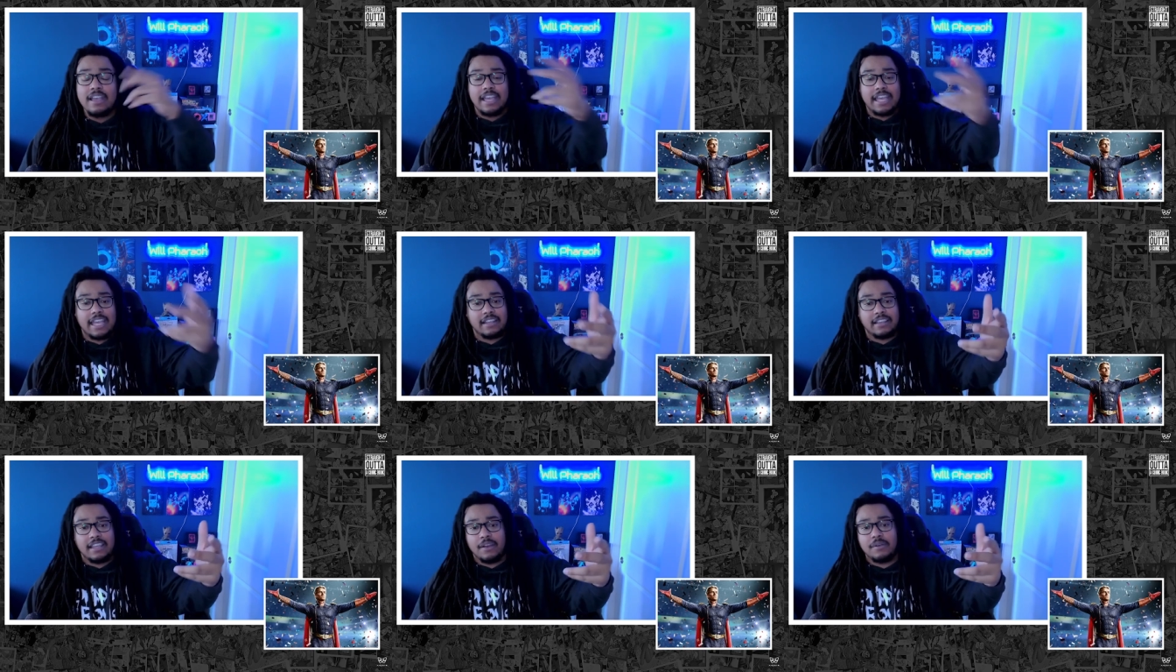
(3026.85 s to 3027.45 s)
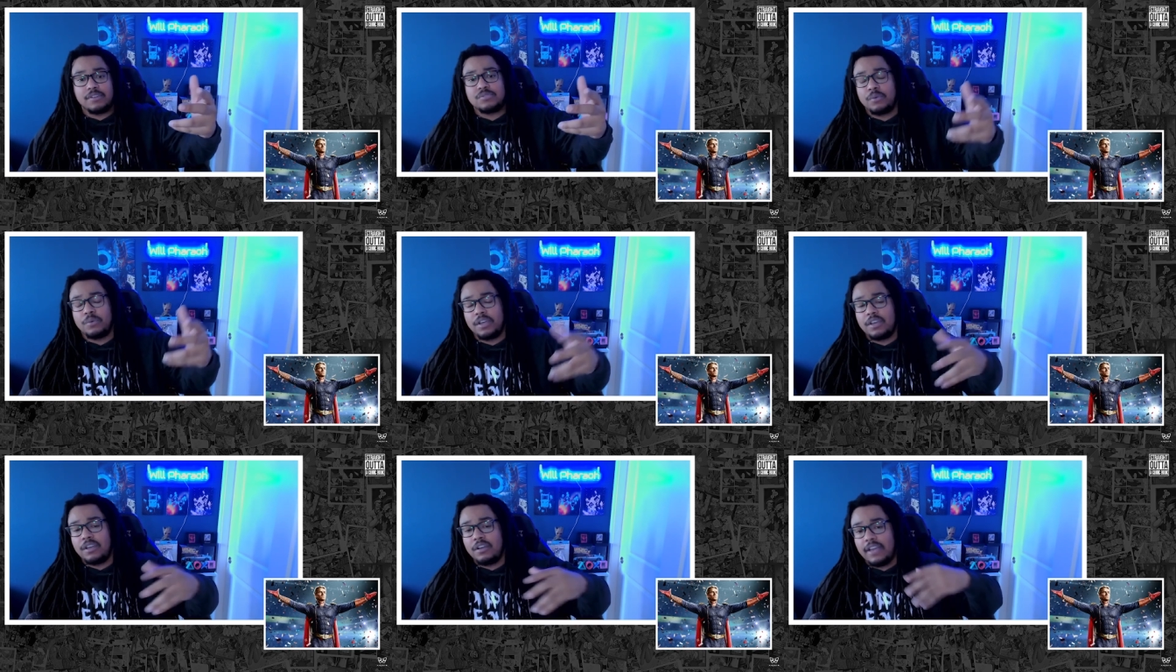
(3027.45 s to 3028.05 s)
in there as
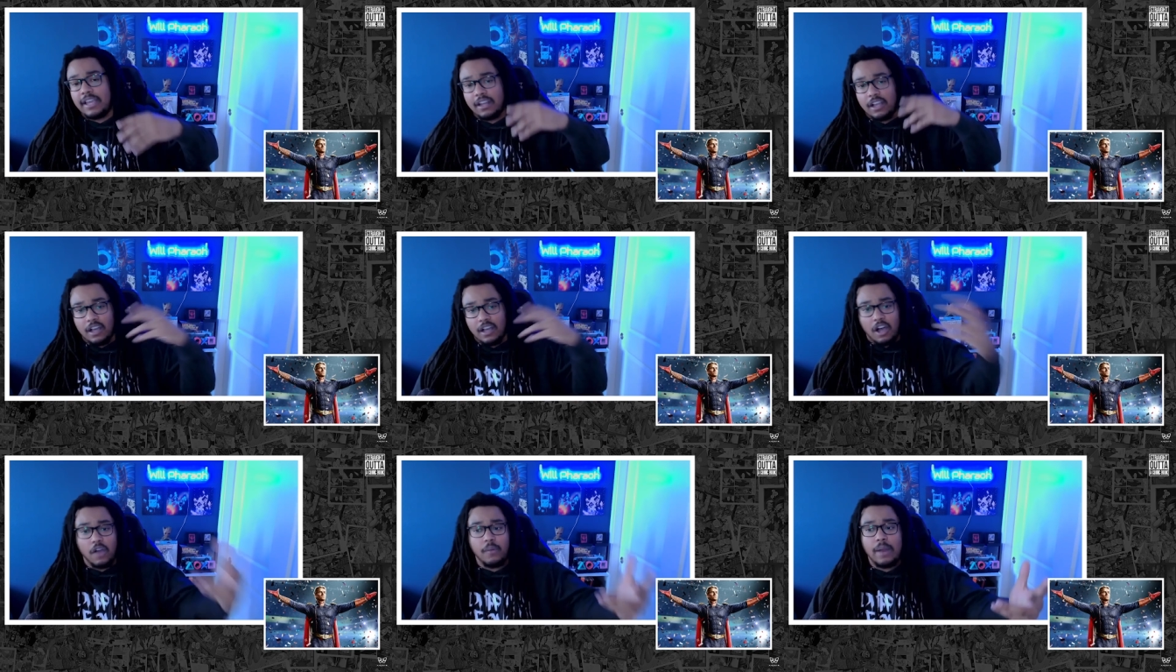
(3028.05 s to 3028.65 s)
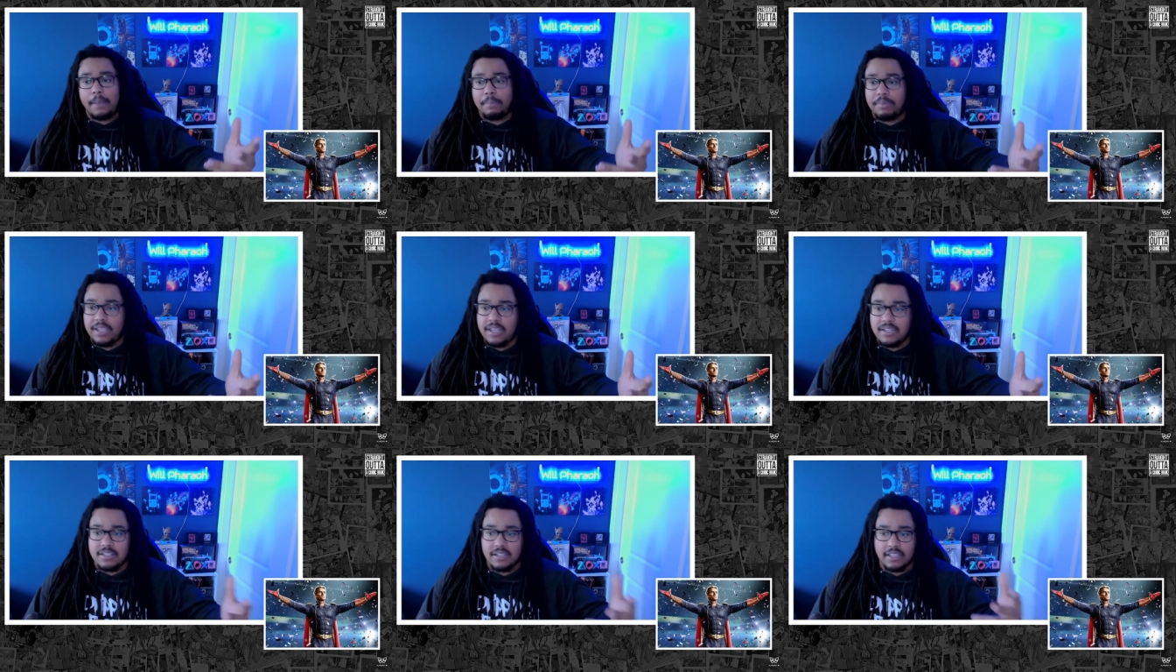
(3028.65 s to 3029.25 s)
well, and
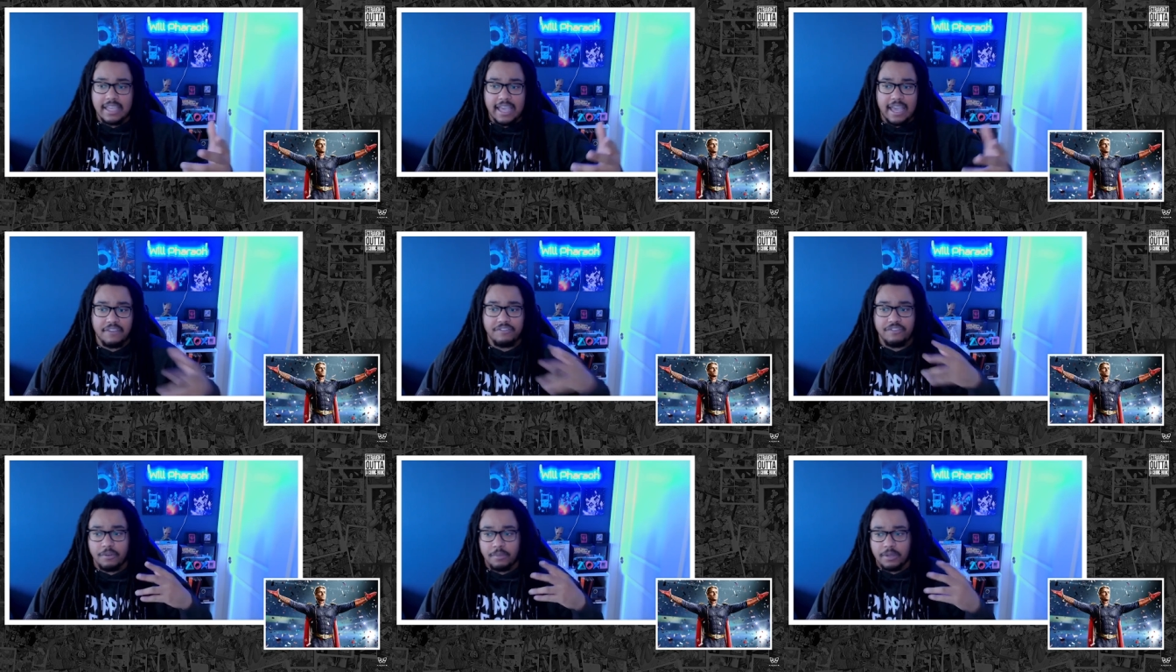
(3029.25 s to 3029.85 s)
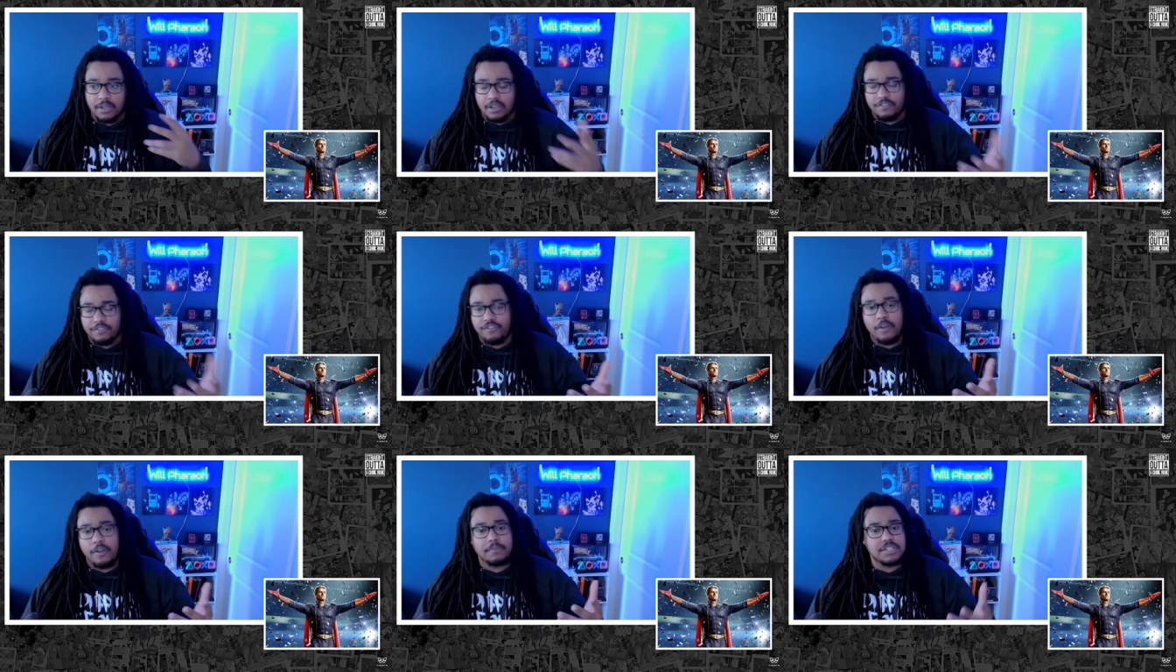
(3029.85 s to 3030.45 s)
RIP to the cat
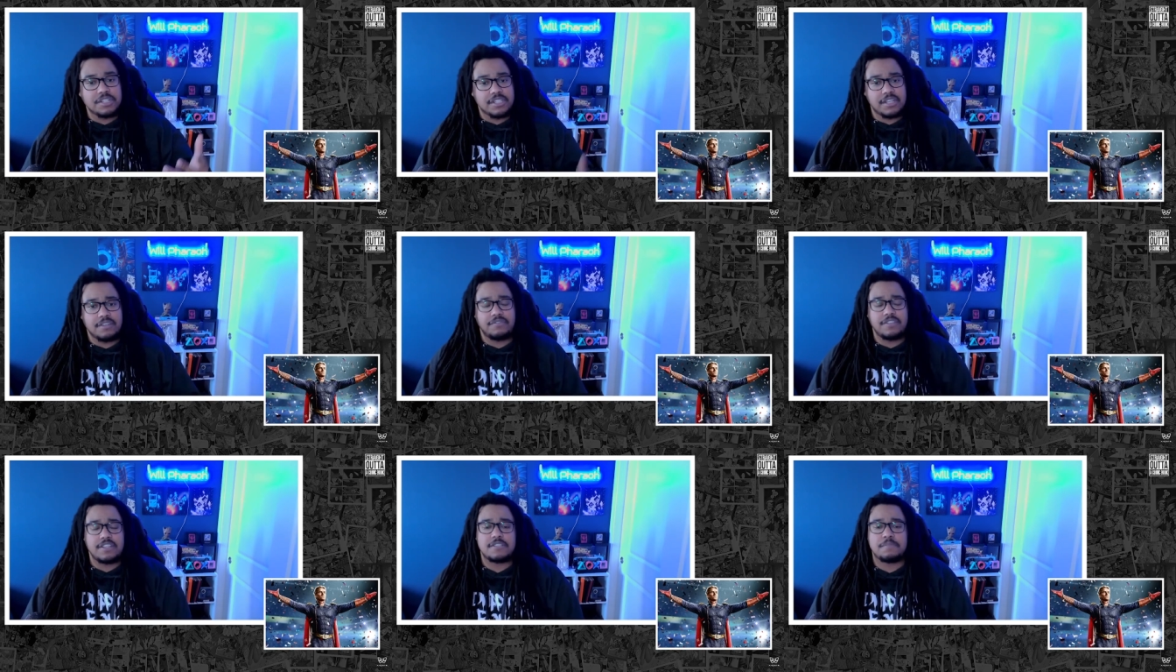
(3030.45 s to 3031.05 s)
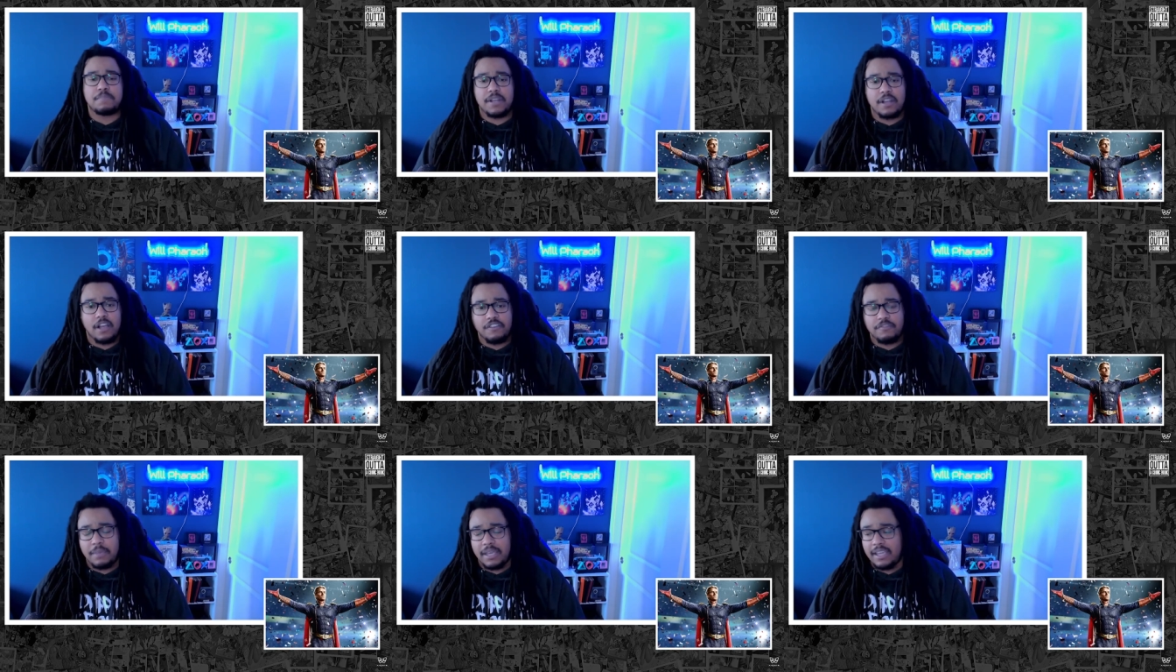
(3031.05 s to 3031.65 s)
from the Gen V
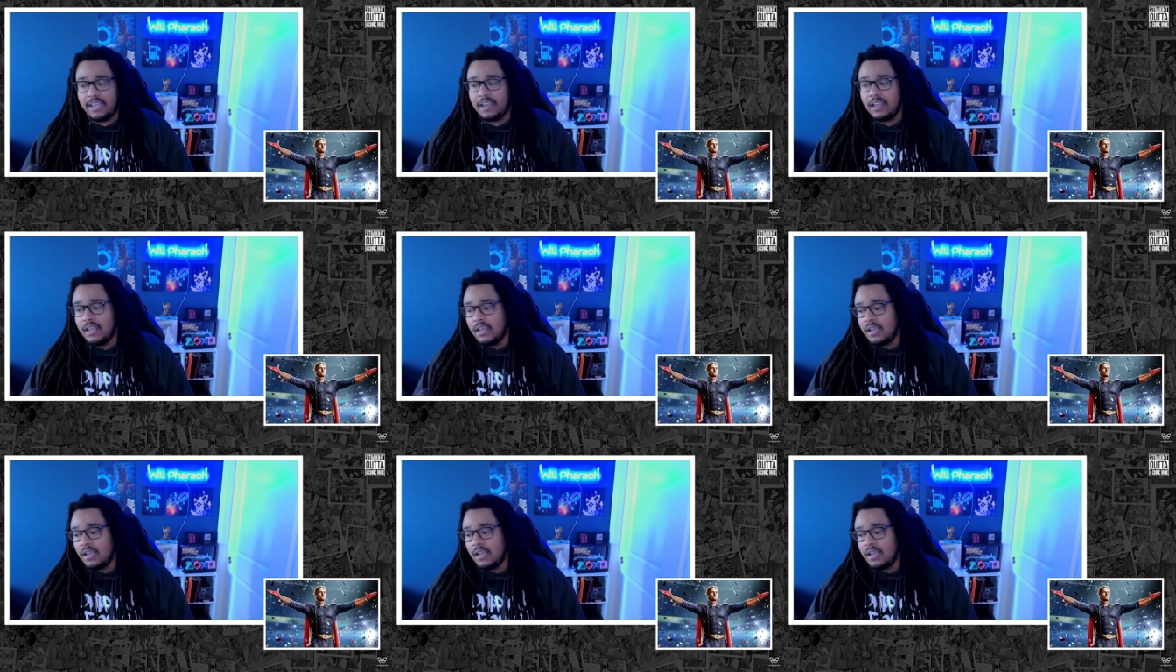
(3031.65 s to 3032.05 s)
spinoff, man.